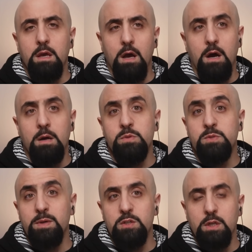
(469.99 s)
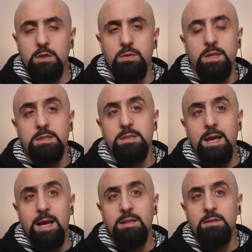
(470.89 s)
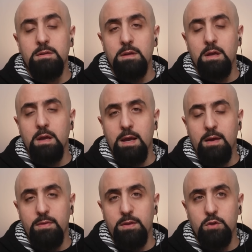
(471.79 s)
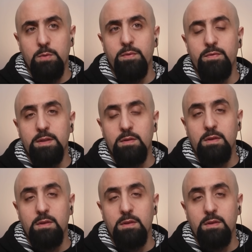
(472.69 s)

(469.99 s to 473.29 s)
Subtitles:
arms, special units, and at the top of it,